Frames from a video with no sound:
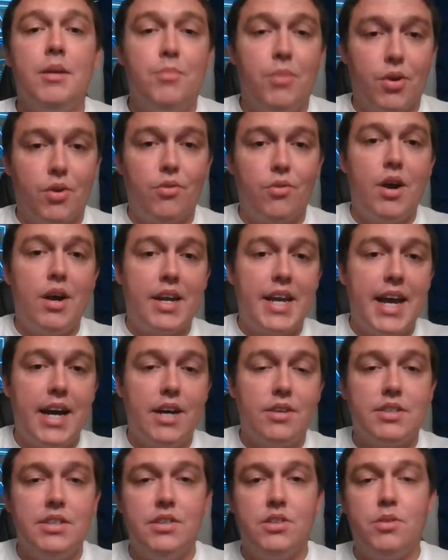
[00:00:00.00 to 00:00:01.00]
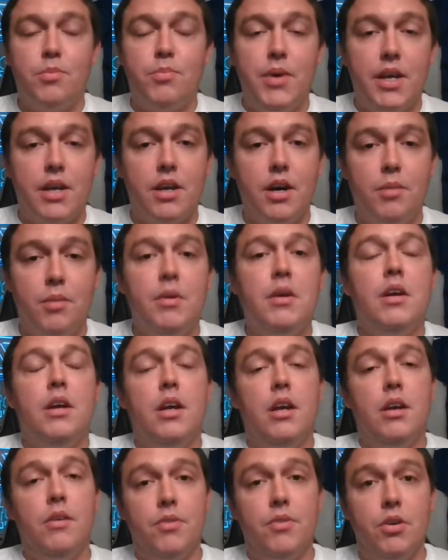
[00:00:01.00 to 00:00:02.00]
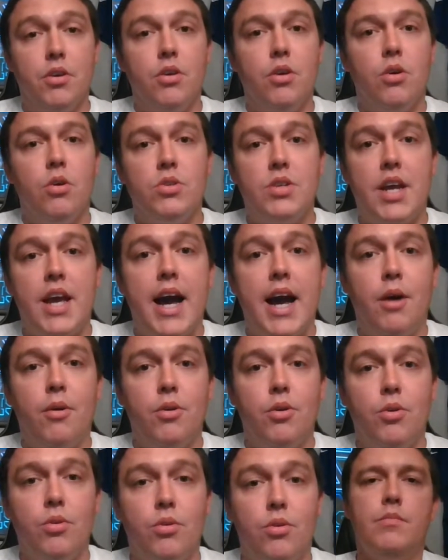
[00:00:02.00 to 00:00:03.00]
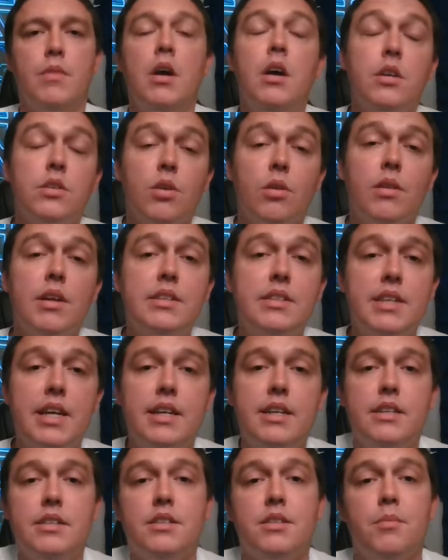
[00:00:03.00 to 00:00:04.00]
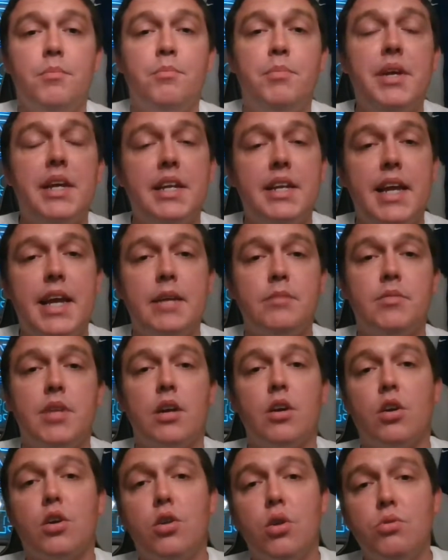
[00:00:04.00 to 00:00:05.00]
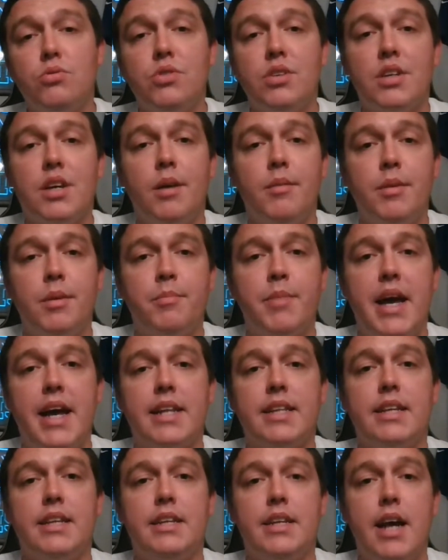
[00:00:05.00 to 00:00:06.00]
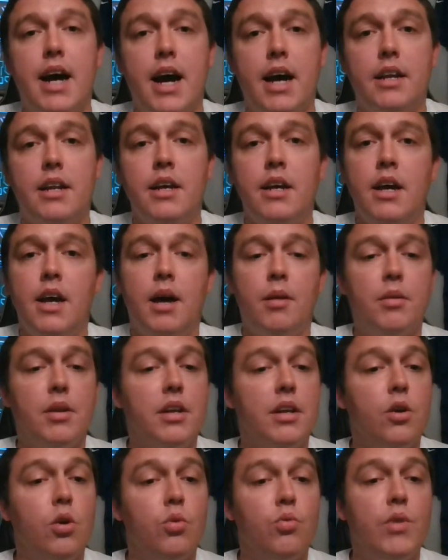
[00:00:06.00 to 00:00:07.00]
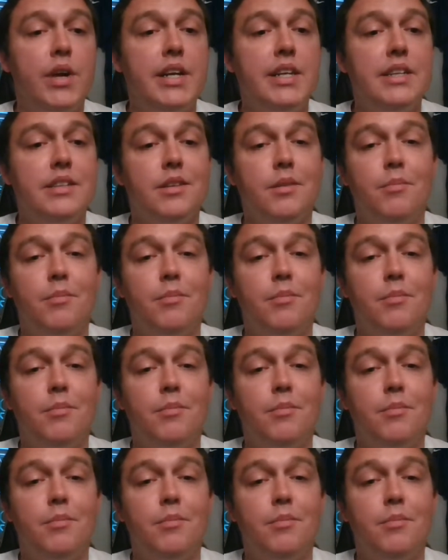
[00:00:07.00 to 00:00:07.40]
But Gronkowski is the pickup if you're an O.J. Howard owner. So let's get into some big names that are closer to coming back than not. I'm going to go right into